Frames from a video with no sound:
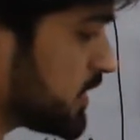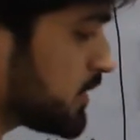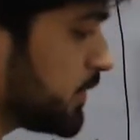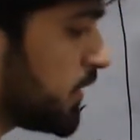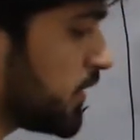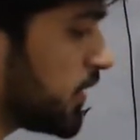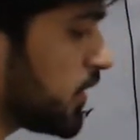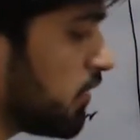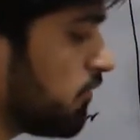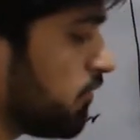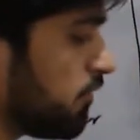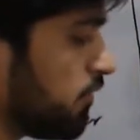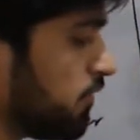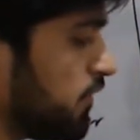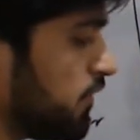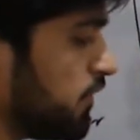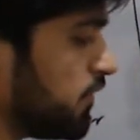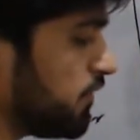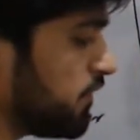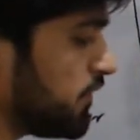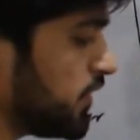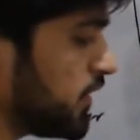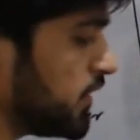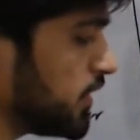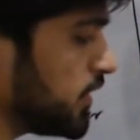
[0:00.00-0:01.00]
of
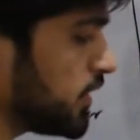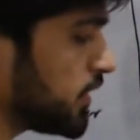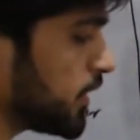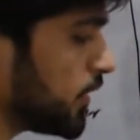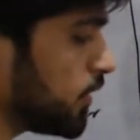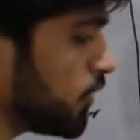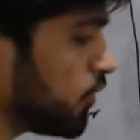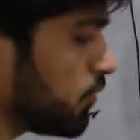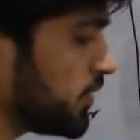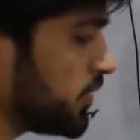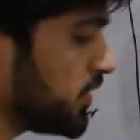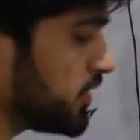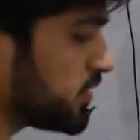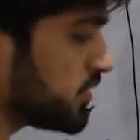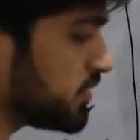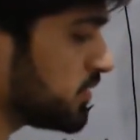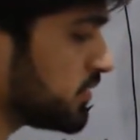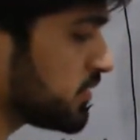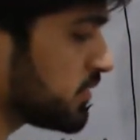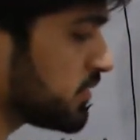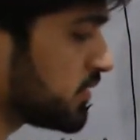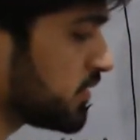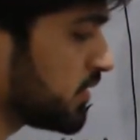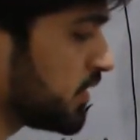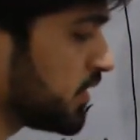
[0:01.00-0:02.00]
50 kilometers
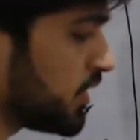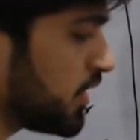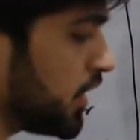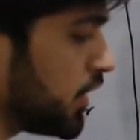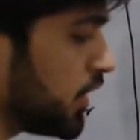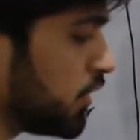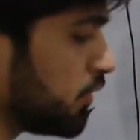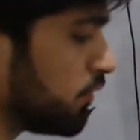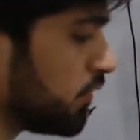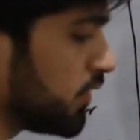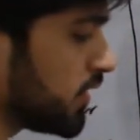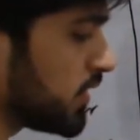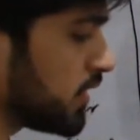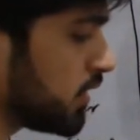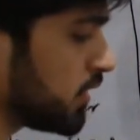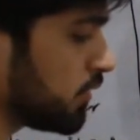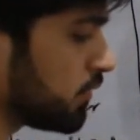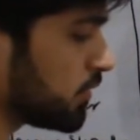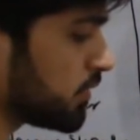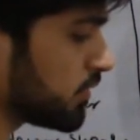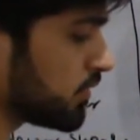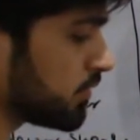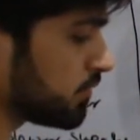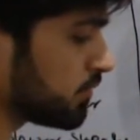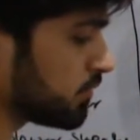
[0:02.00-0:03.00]
in 1
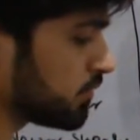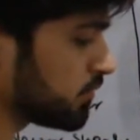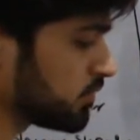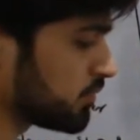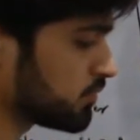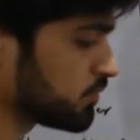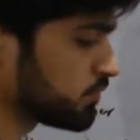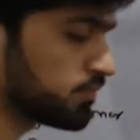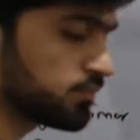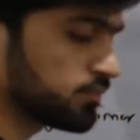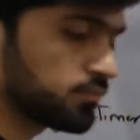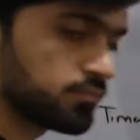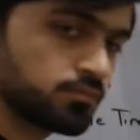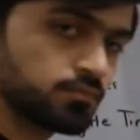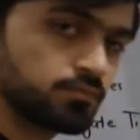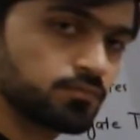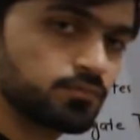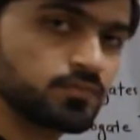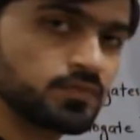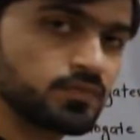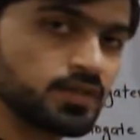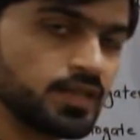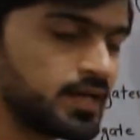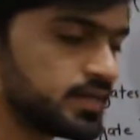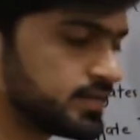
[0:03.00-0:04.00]
hour,
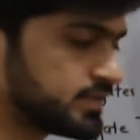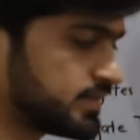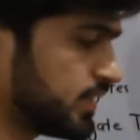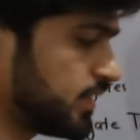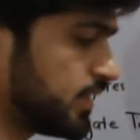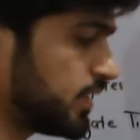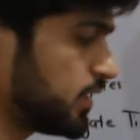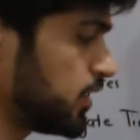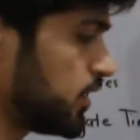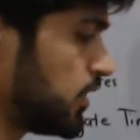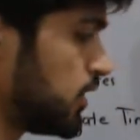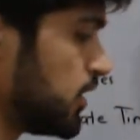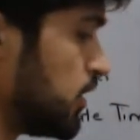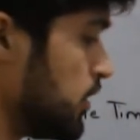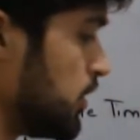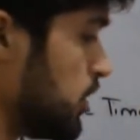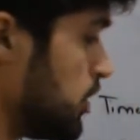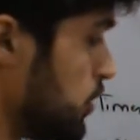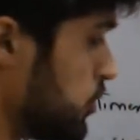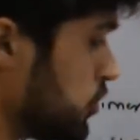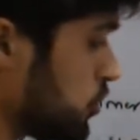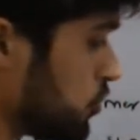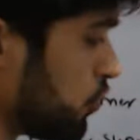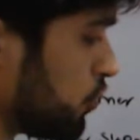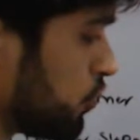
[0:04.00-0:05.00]
let's say.
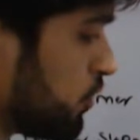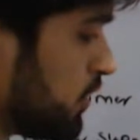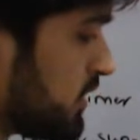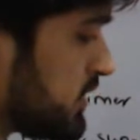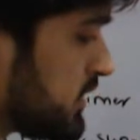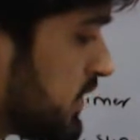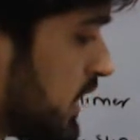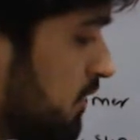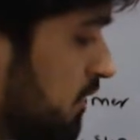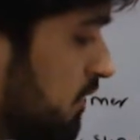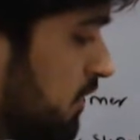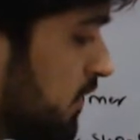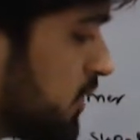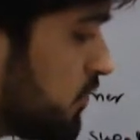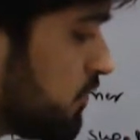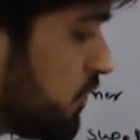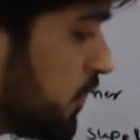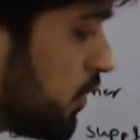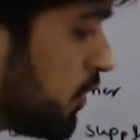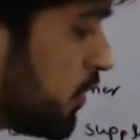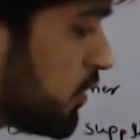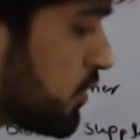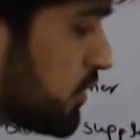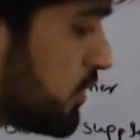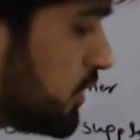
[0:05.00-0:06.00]
So its average
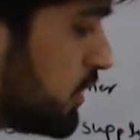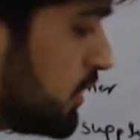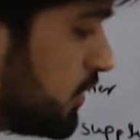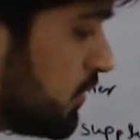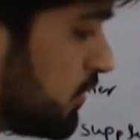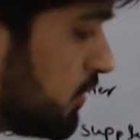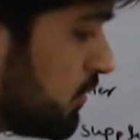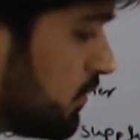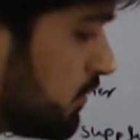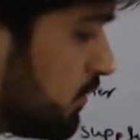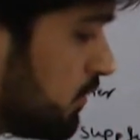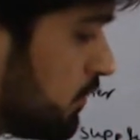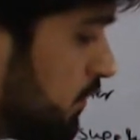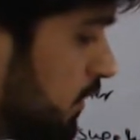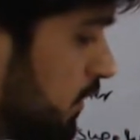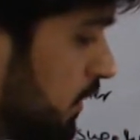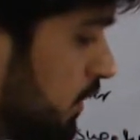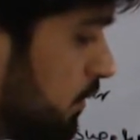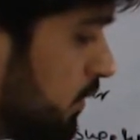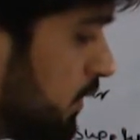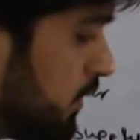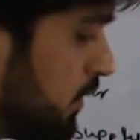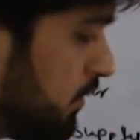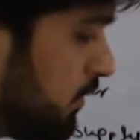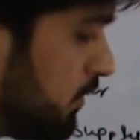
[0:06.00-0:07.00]
velocity will
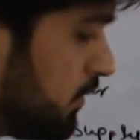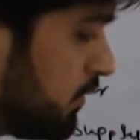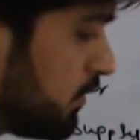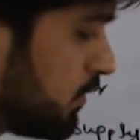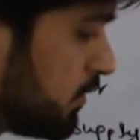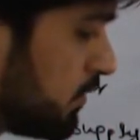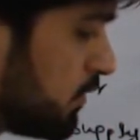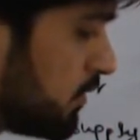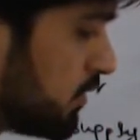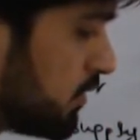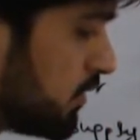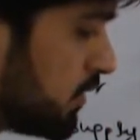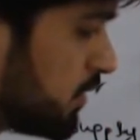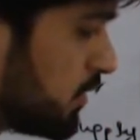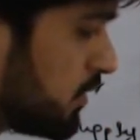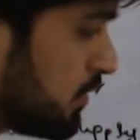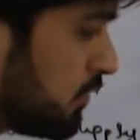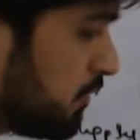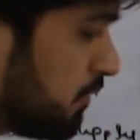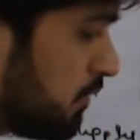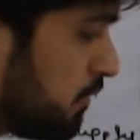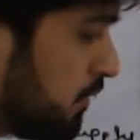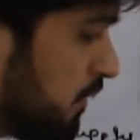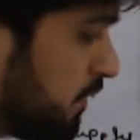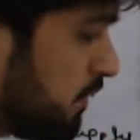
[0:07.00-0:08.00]
be
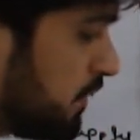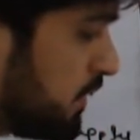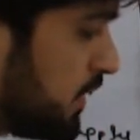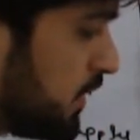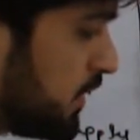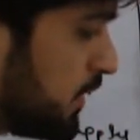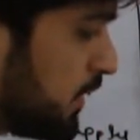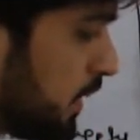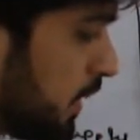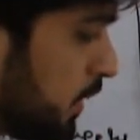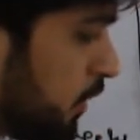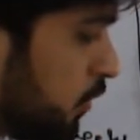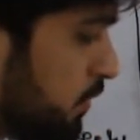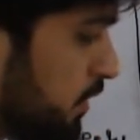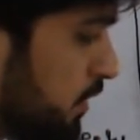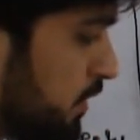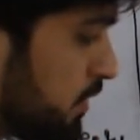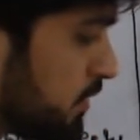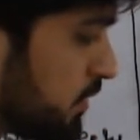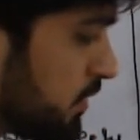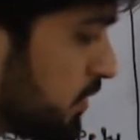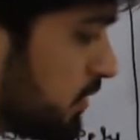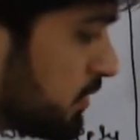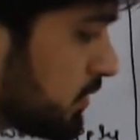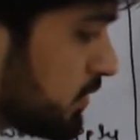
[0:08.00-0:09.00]
50 kilometers,